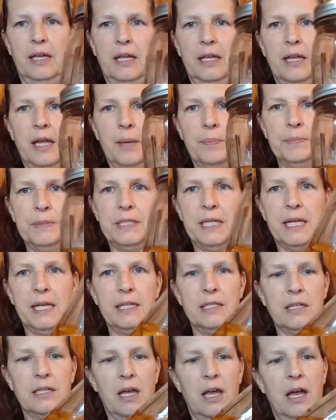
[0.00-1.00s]
an
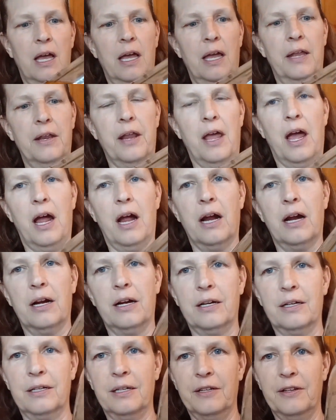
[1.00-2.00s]
update on
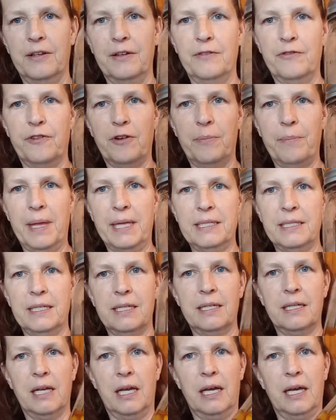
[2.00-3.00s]
our
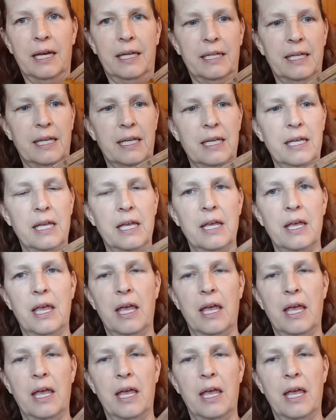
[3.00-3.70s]
fermented honey.